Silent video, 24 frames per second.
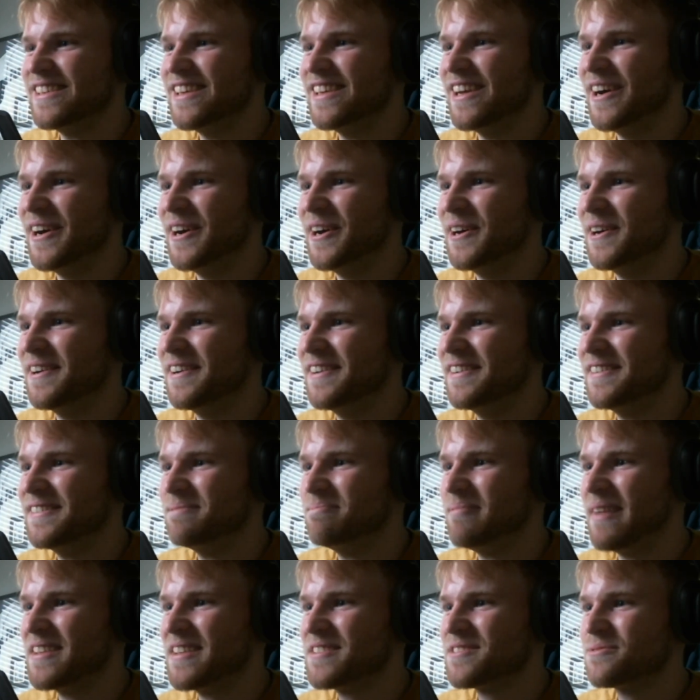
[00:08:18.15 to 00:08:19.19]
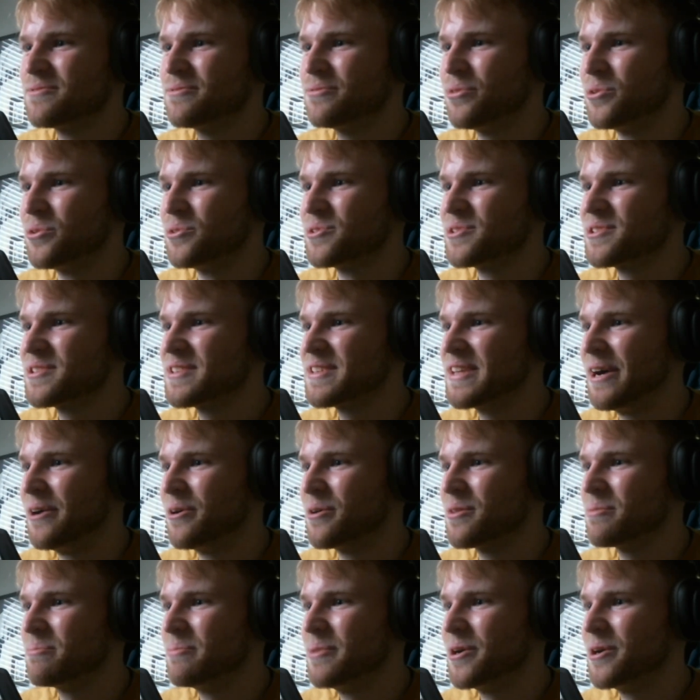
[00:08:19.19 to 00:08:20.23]
Yo, man's in full
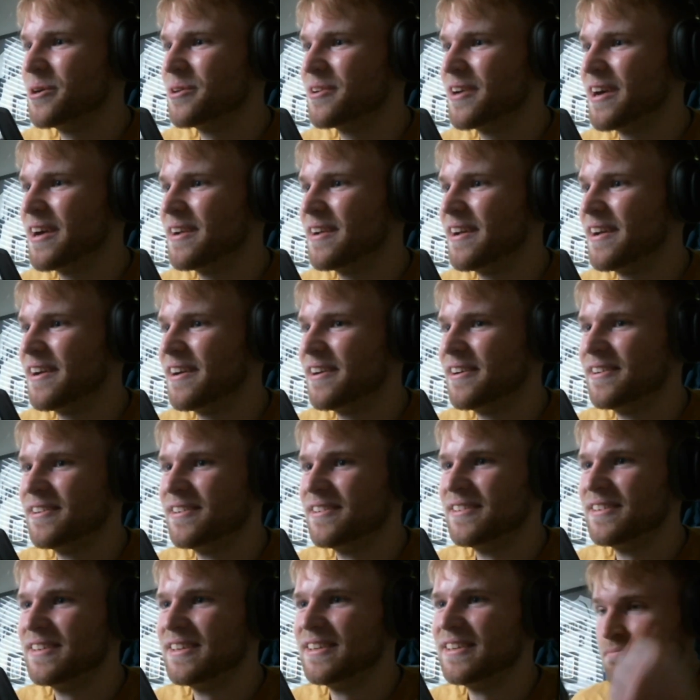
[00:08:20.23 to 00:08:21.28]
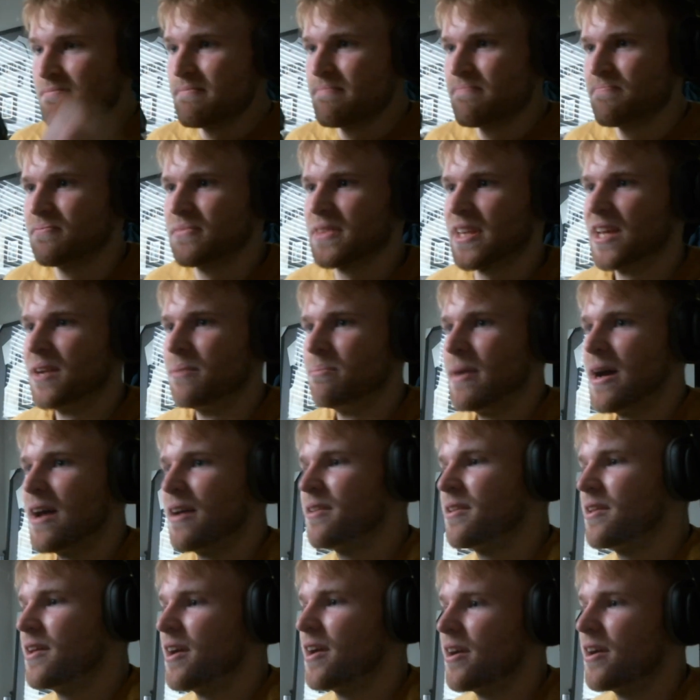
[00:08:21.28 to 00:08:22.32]
stealth mode right now. Get him
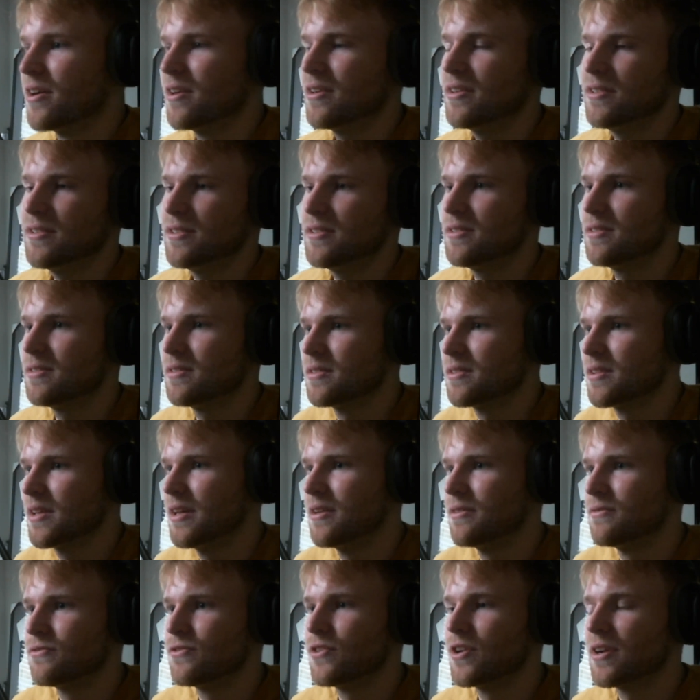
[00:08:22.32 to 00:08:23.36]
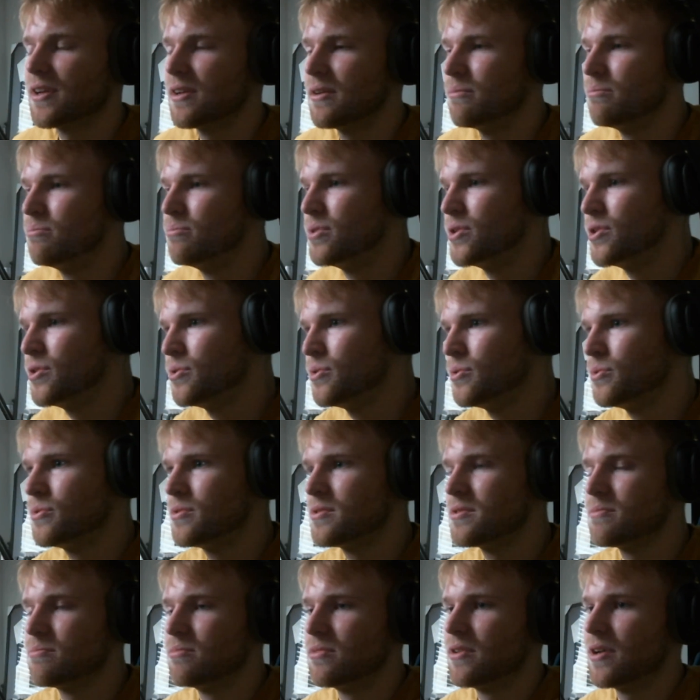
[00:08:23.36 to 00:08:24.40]
out of there. Getting freaking
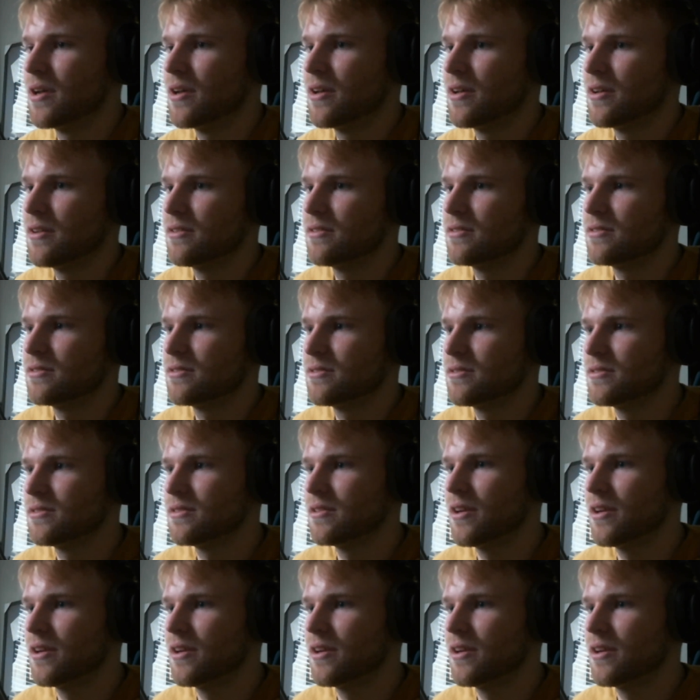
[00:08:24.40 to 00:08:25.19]
abused, man.